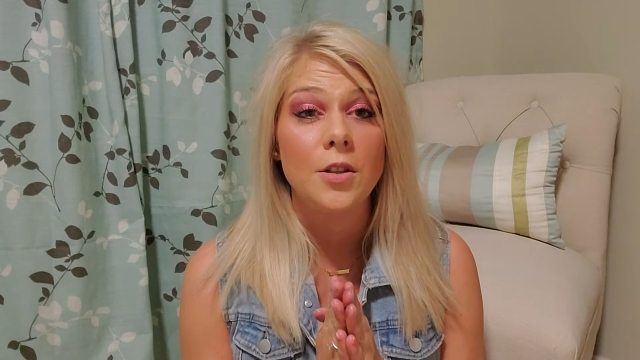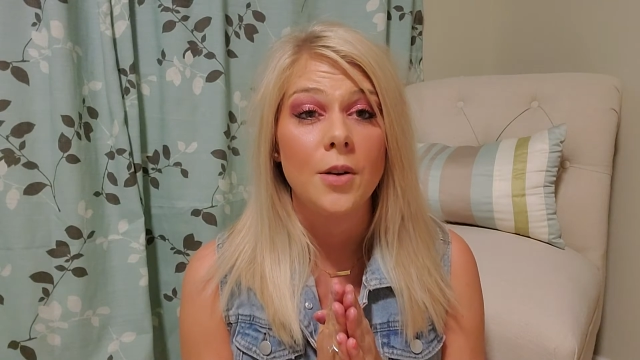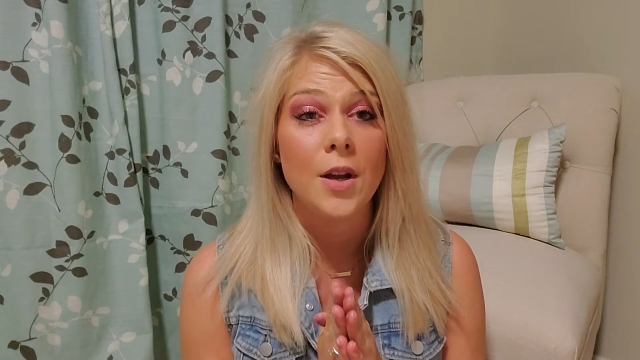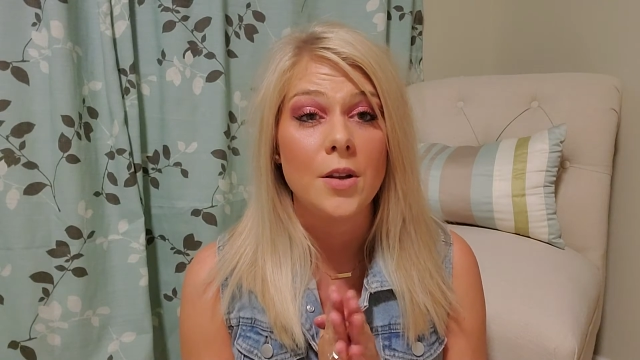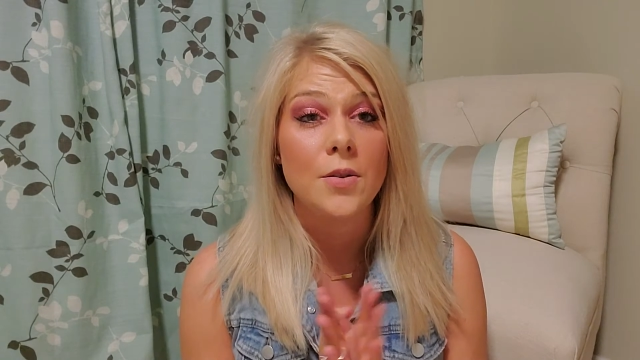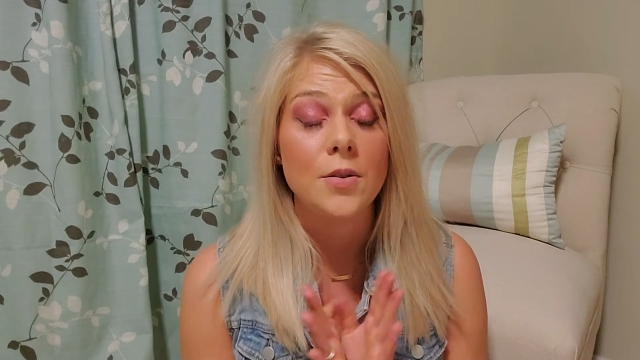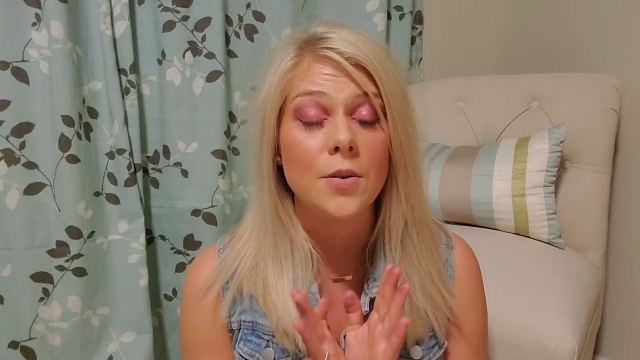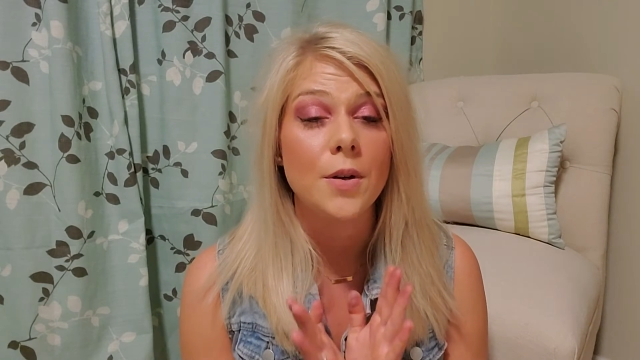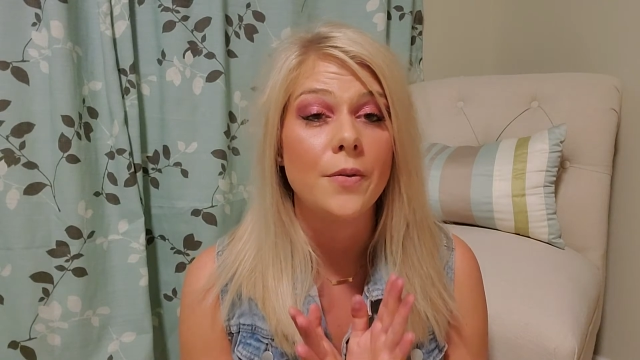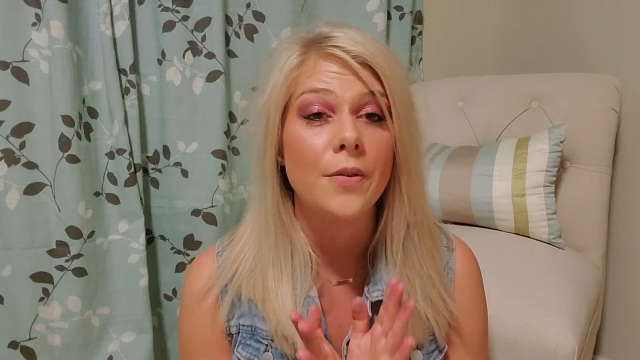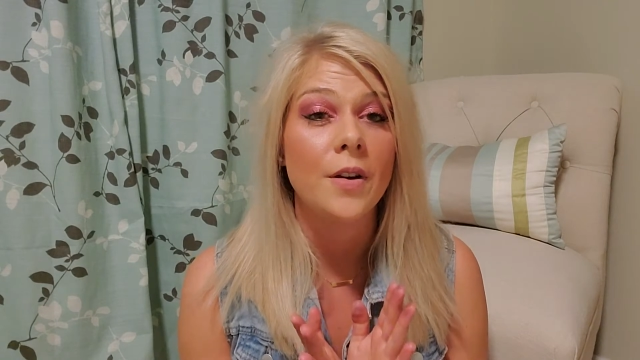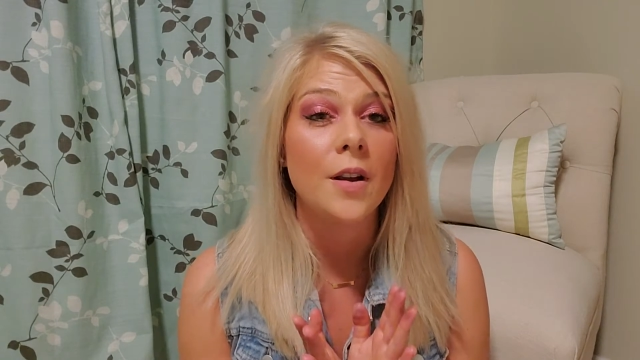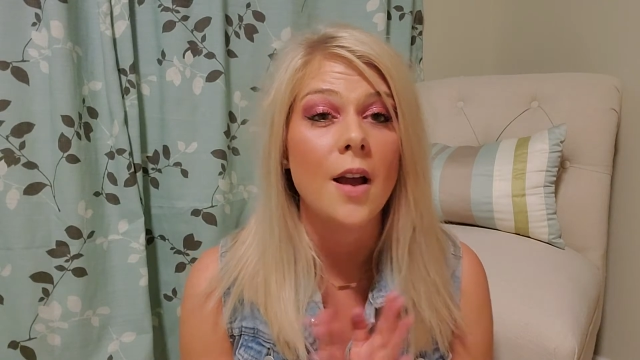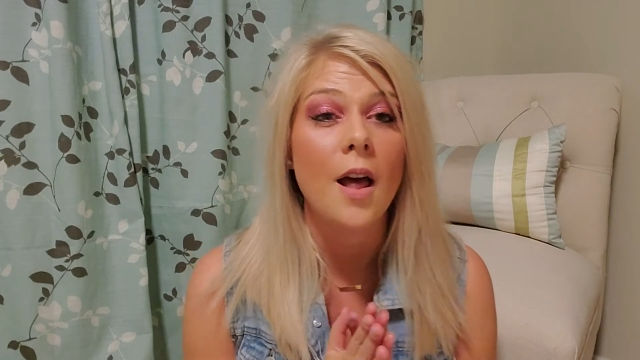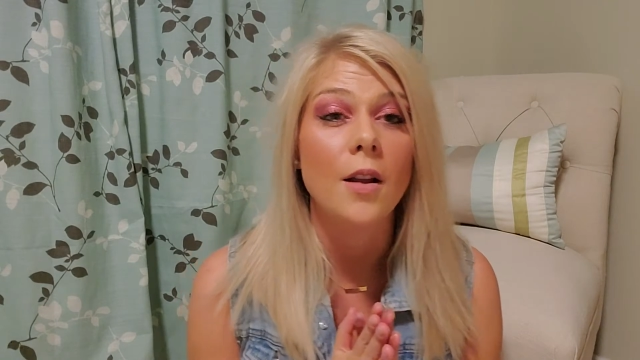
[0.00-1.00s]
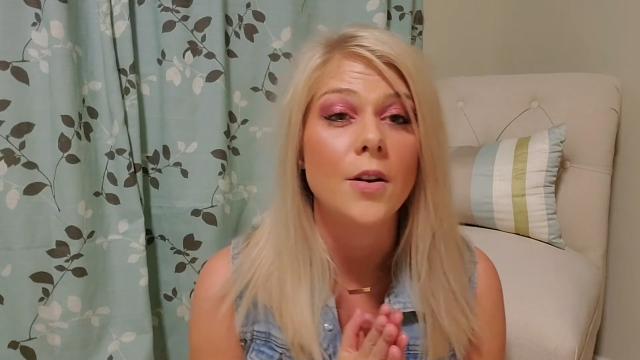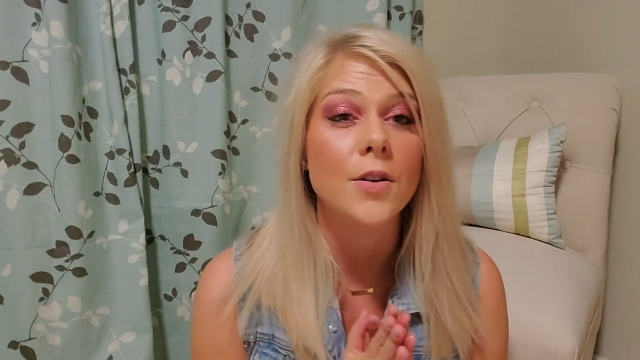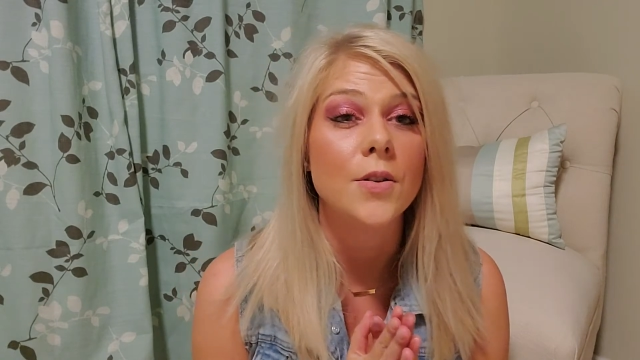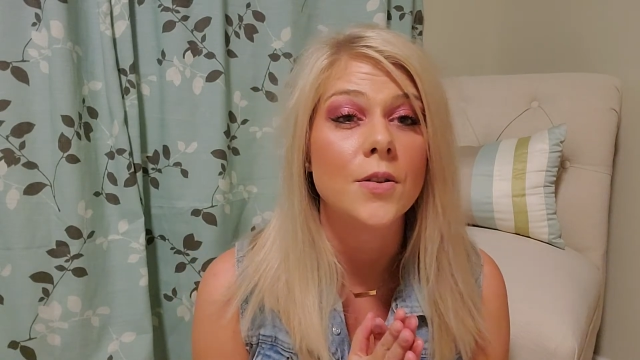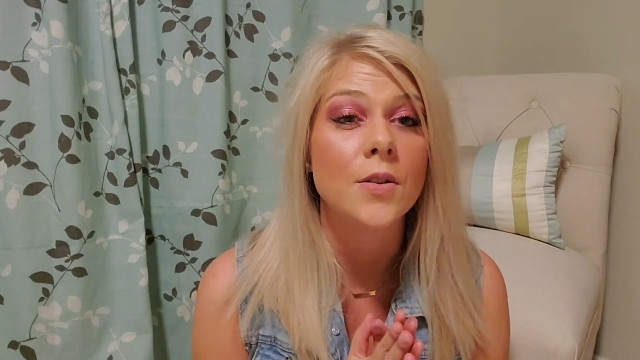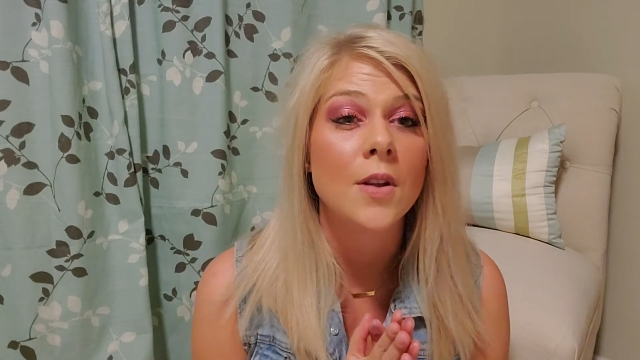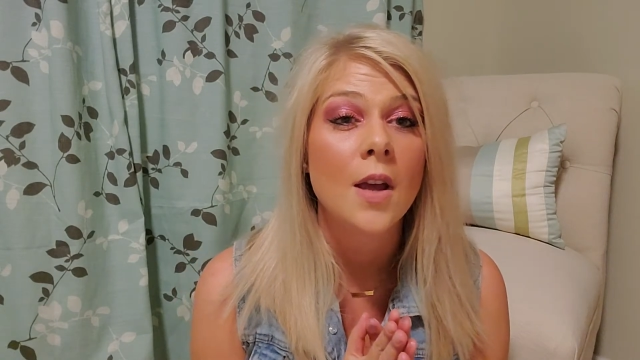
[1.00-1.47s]
I use 3 different
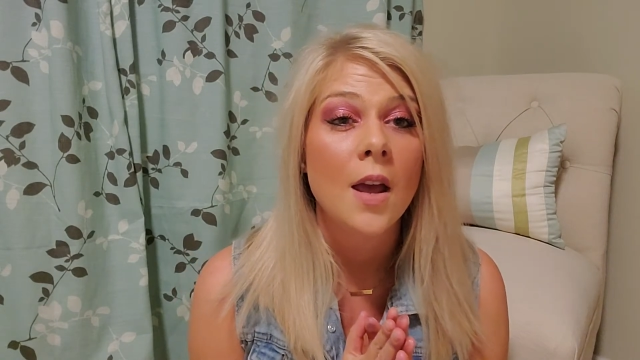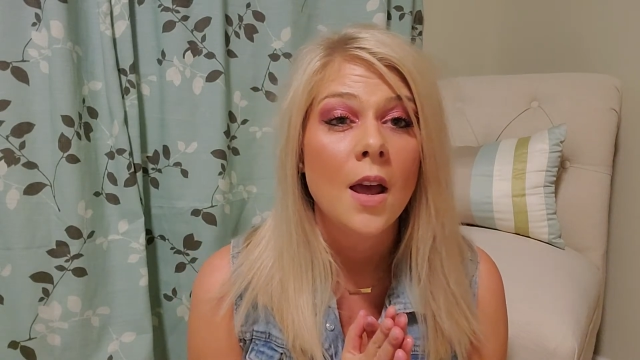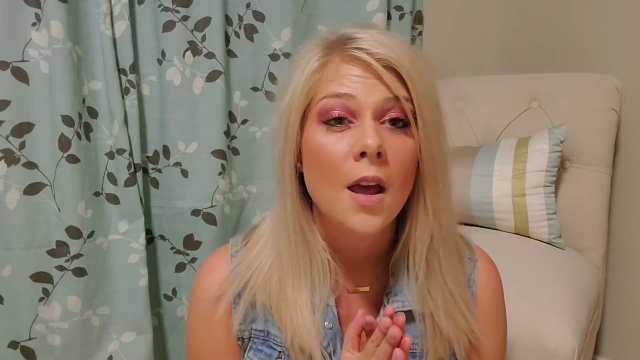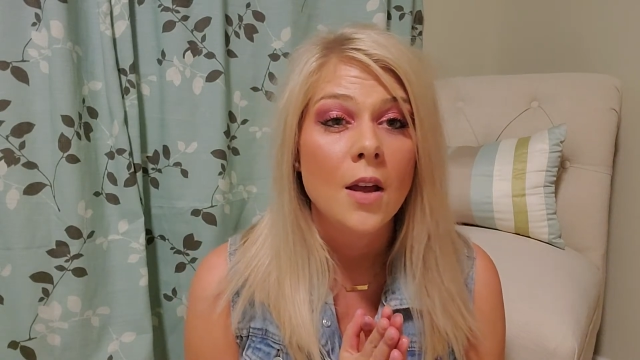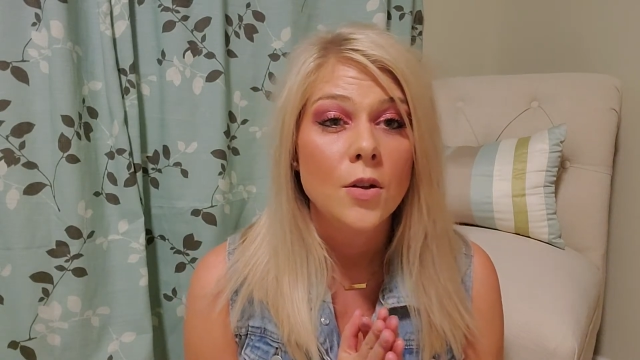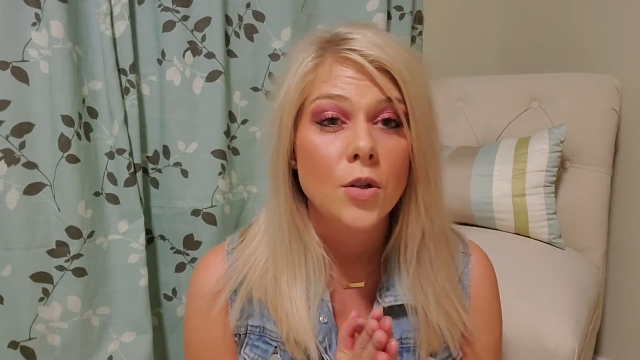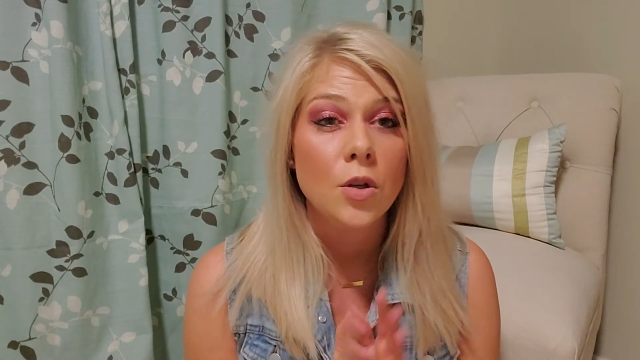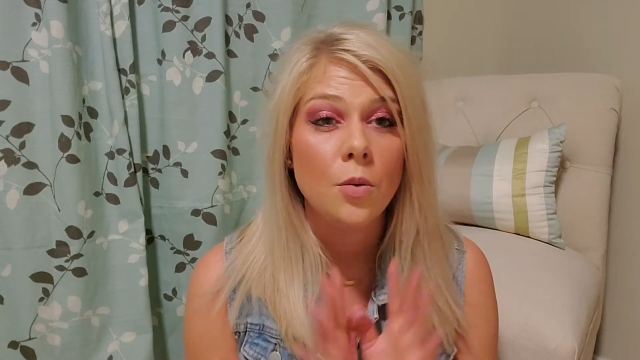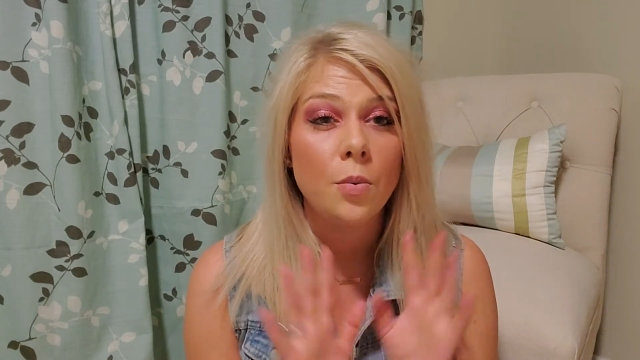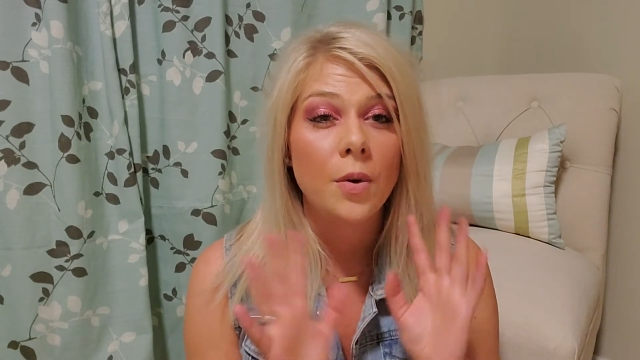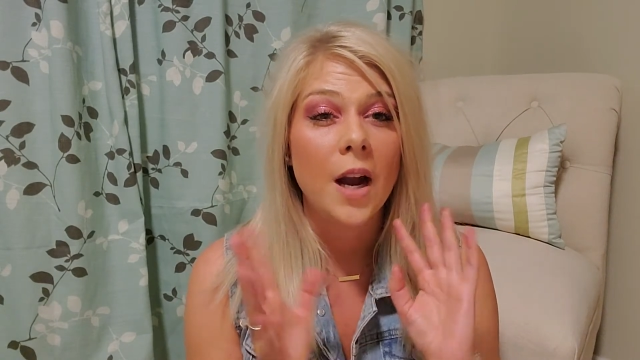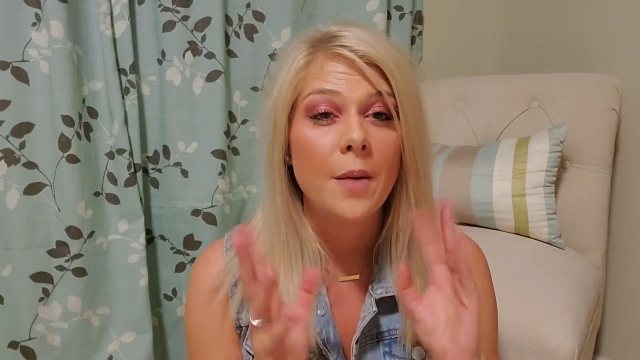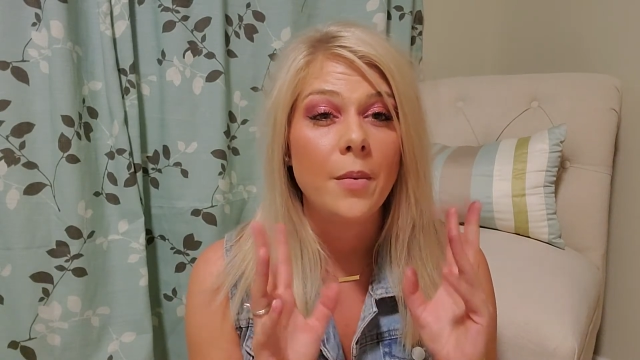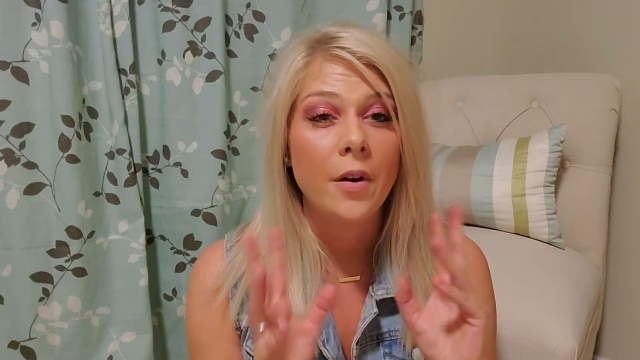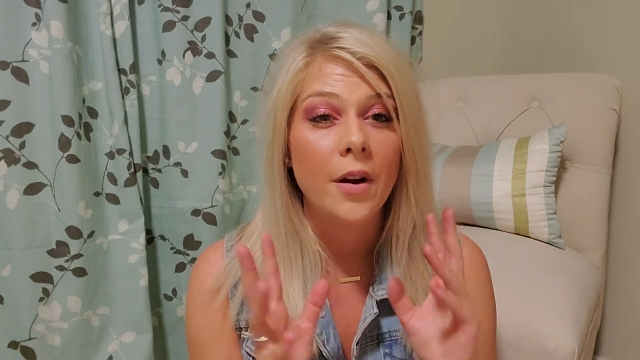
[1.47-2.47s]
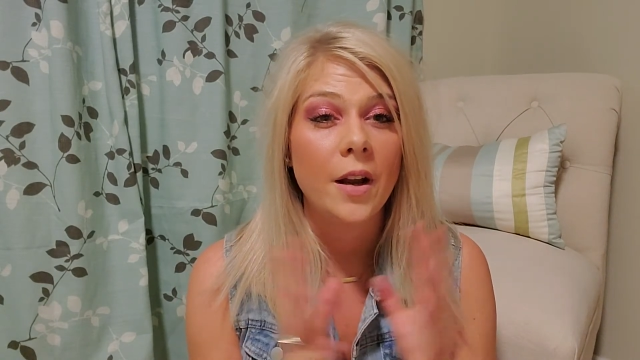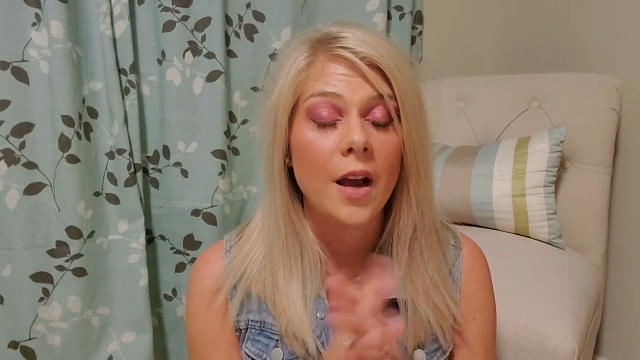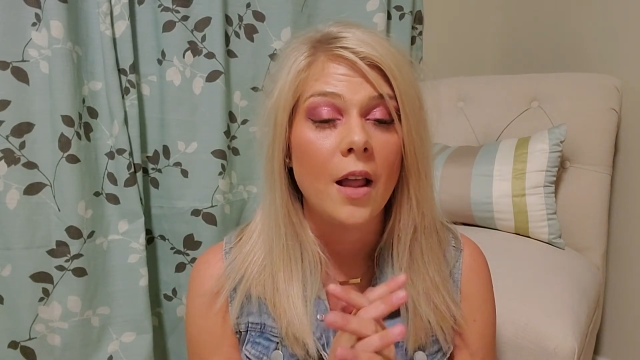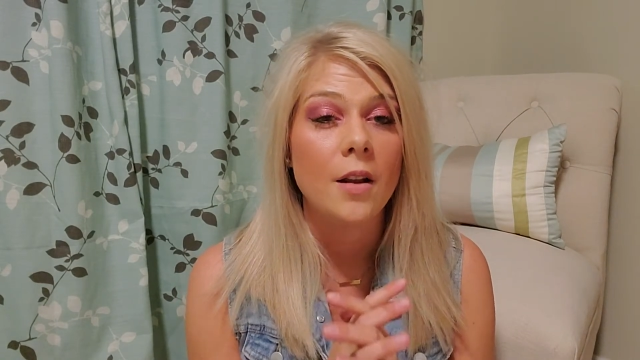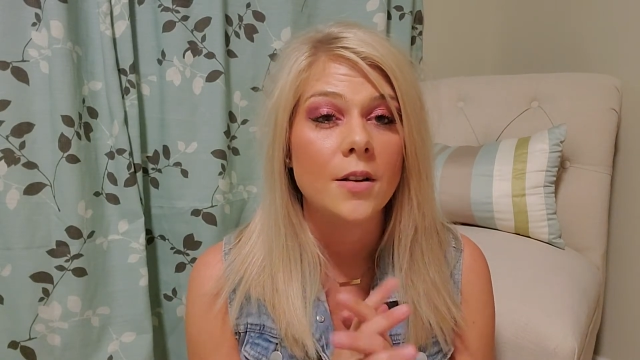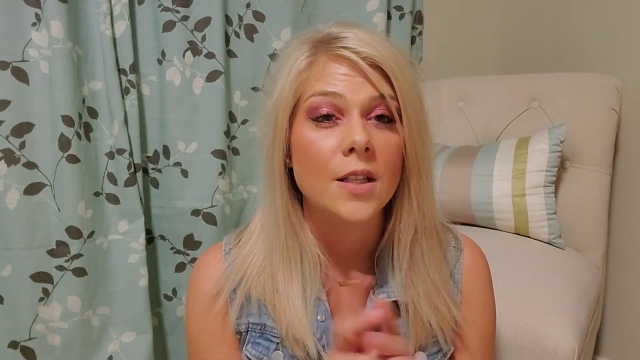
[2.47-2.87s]
colors, 2 primary colors,